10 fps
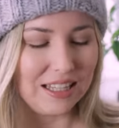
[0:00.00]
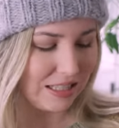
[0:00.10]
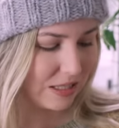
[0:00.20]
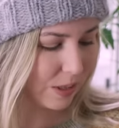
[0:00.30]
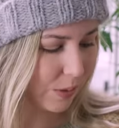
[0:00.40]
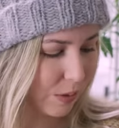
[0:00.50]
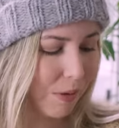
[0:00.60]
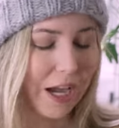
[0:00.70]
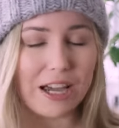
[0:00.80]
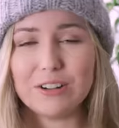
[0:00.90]
So the
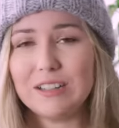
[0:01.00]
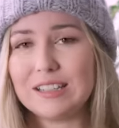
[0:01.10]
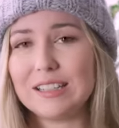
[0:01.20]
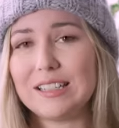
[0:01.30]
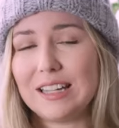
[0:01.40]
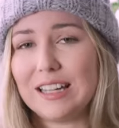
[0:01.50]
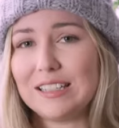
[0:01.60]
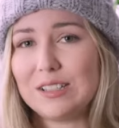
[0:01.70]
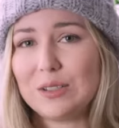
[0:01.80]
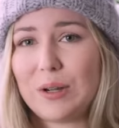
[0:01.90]
pattern is
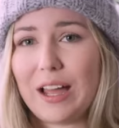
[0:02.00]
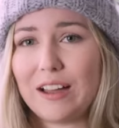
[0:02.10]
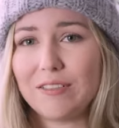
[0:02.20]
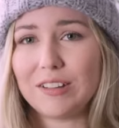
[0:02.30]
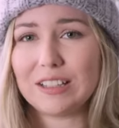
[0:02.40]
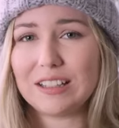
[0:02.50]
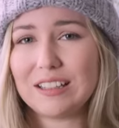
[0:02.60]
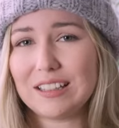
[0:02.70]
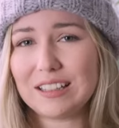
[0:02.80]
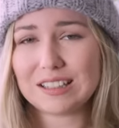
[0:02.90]
designed to have
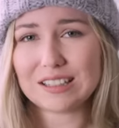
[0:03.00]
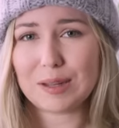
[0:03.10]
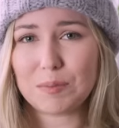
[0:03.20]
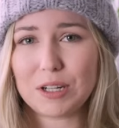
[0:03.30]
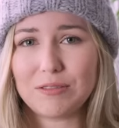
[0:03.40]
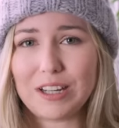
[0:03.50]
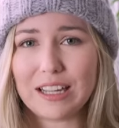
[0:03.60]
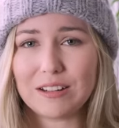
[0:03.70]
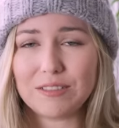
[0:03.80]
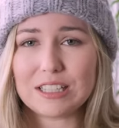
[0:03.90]
a slight bit of
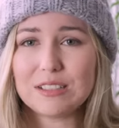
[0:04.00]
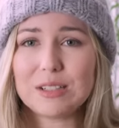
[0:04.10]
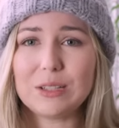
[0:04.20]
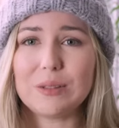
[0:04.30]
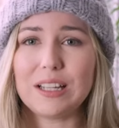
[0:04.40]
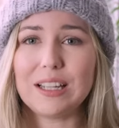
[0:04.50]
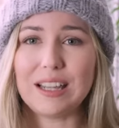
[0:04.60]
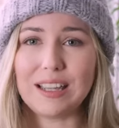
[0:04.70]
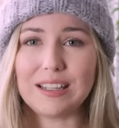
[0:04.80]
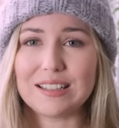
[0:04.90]
negative ease to it,
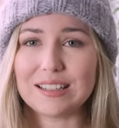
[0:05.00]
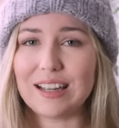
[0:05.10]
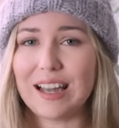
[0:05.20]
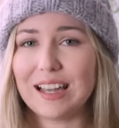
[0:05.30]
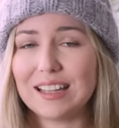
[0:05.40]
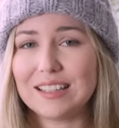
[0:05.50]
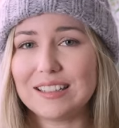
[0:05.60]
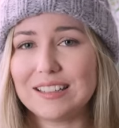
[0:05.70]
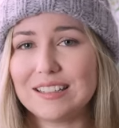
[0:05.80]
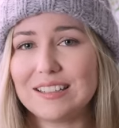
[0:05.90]
and I
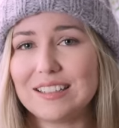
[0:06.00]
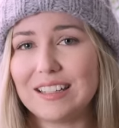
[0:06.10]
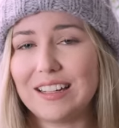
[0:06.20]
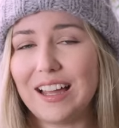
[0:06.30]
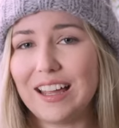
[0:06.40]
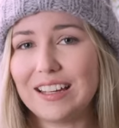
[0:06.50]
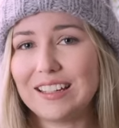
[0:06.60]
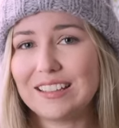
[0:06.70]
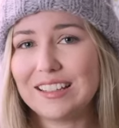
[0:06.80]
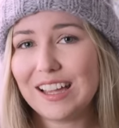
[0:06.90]
did not
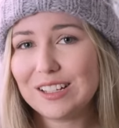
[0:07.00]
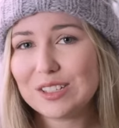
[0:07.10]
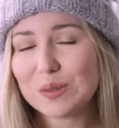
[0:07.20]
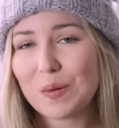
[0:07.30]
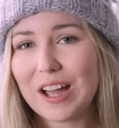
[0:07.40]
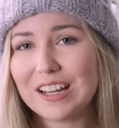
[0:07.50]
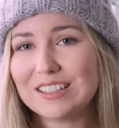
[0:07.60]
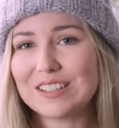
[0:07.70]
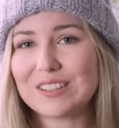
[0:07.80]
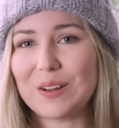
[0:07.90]
gauge swatch,
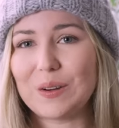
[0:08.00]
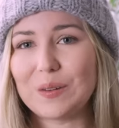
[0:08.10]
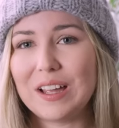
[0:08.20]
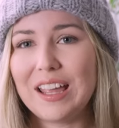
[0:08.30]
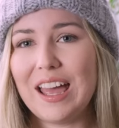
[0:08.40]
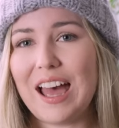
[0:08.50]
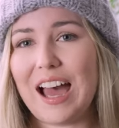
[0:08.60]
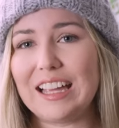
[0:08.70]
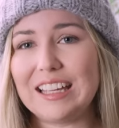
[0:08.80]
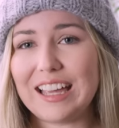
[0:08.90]
so
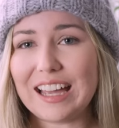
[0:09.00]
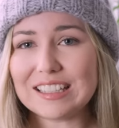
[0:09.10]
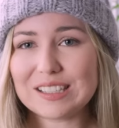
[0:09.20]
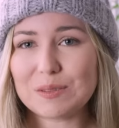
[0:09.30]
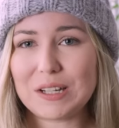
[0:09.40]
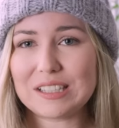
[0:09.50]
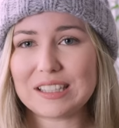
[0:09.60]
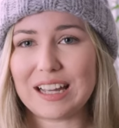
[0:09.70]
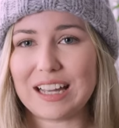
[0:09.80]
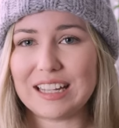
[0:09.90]
I guessed my
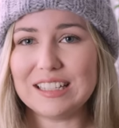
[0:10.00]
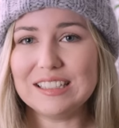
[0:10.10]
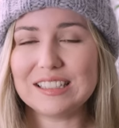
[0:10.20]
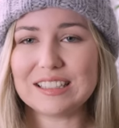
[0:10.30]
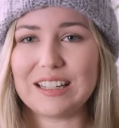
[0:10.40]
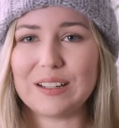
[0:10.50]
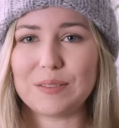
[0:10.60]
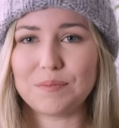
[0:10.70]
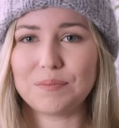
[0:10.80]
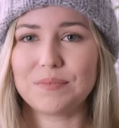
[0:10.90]
size, um,